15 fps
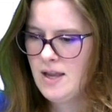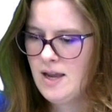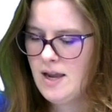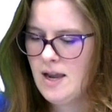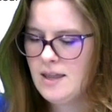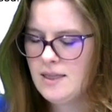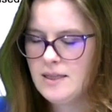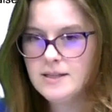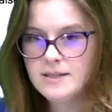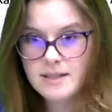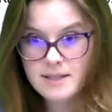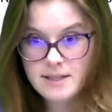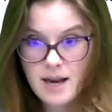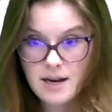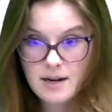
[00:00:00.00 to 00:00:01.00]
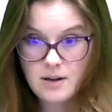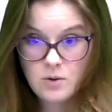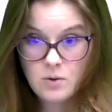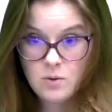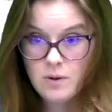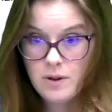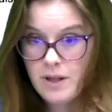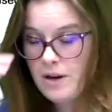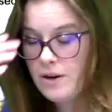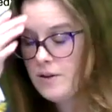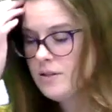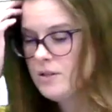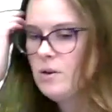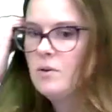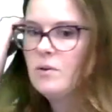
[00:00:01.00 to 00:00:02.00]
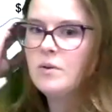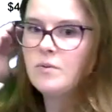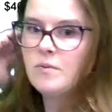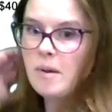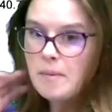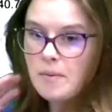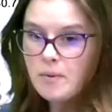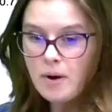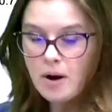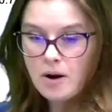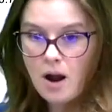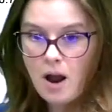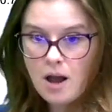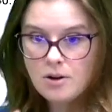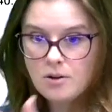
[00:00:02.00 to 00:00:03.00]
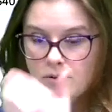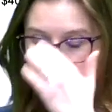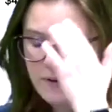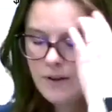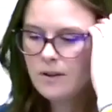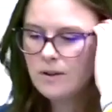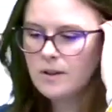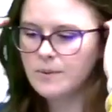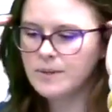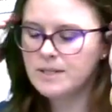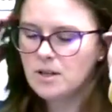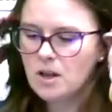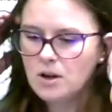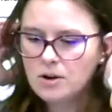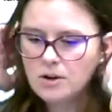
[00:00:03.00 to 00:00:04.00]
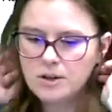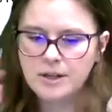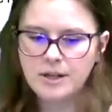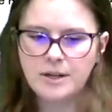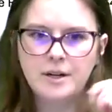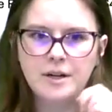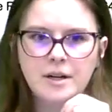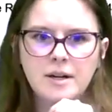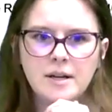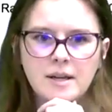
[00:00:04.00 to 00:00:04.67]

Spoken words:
And this is kind of cool here. So remember our autofill that we saw earlier?